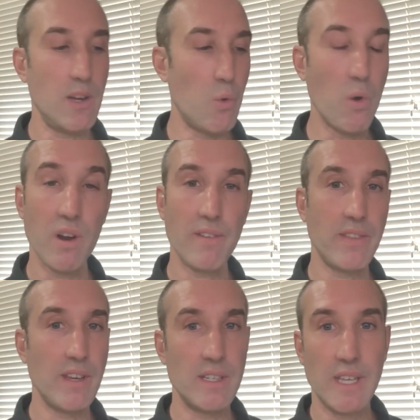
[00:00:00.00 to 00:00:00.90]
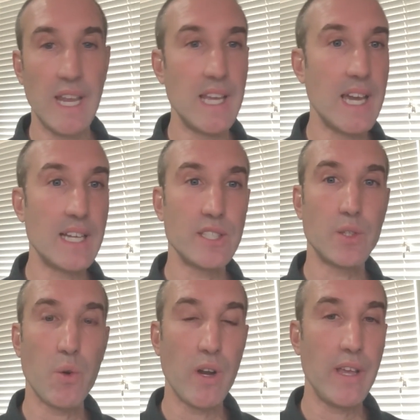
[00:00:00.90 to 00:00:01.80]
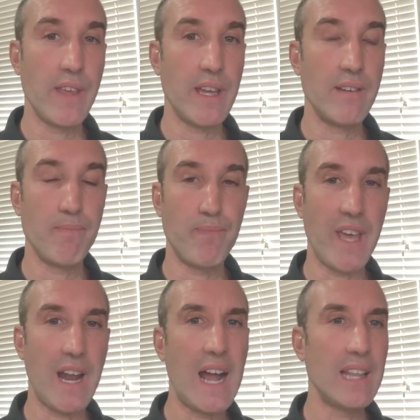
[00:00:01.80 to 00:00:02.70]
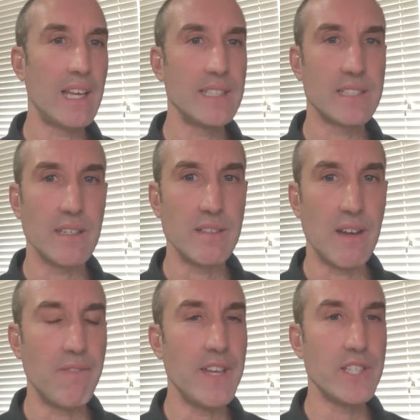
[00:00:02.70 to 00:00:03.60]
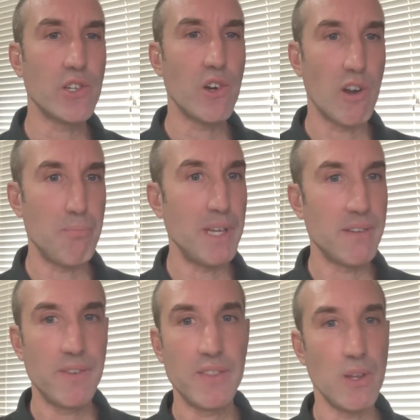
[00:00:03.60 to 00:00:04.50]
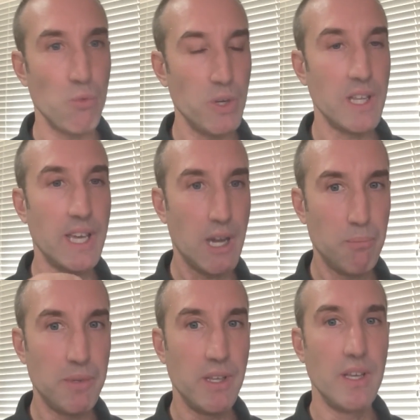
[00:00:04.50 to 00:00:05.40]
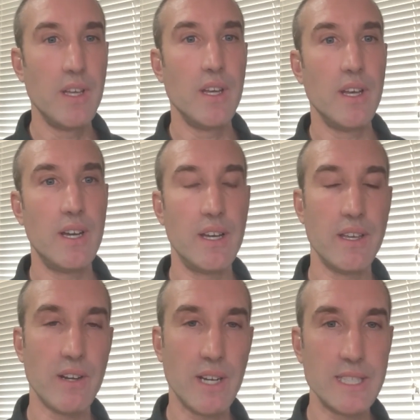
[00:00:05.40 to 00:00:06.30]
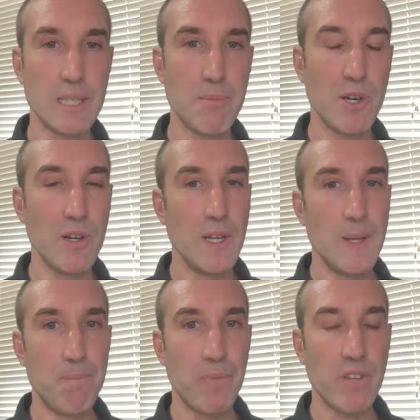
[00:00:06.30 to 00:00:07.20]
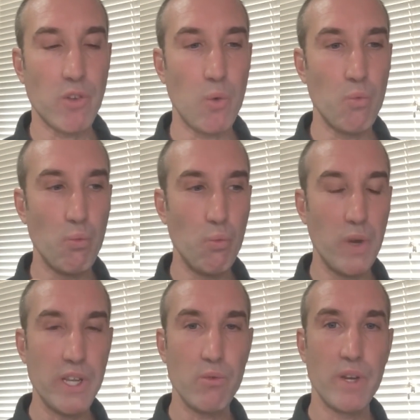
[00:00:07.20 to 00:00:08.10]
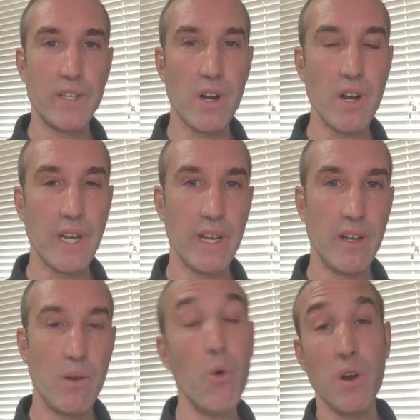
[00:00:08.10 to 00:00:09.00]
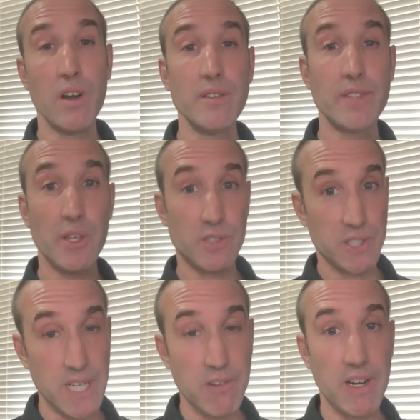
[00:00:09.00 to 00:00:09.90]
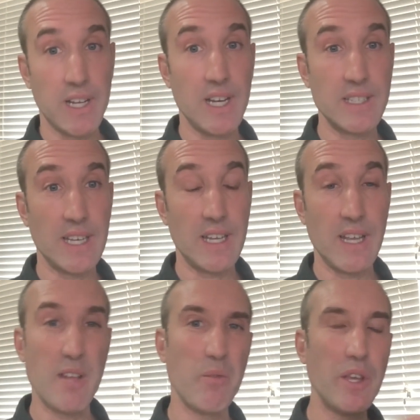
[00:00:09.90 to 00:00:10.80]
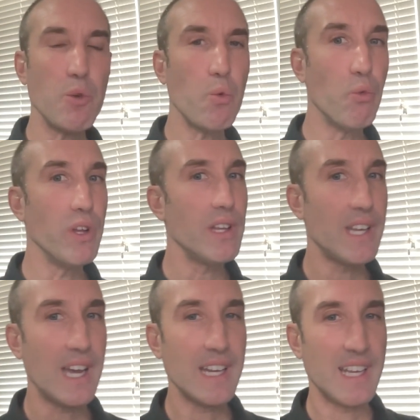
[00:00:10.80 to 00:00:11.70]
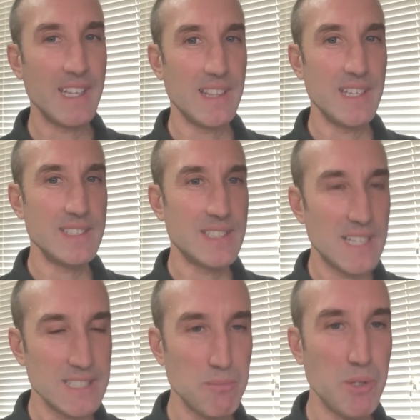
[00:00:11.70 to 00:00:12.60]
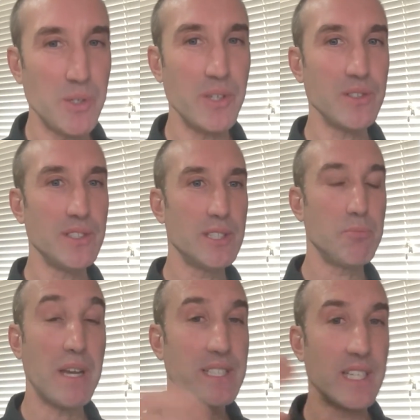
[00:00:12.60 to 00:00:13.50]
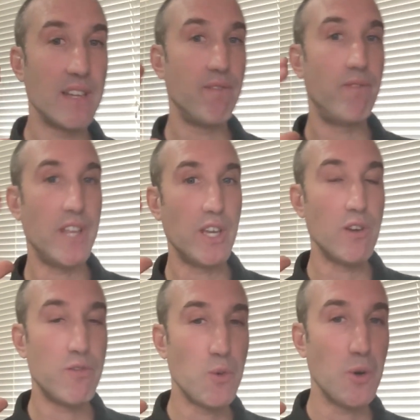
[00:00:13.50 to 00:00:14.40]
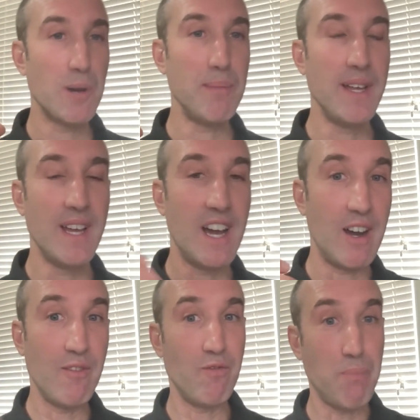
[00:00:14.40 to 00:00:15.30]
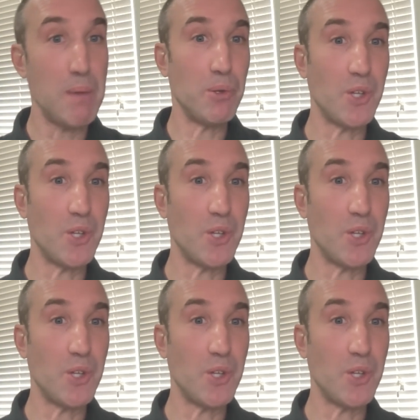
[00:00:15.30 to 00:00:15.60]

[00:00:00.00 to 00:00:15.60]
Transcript: or any kind of story that highlights a feature or a benefit that really helped your customer. So when you retarget, or the user generated content, and you really kind of get these testimonials, especially in video form of people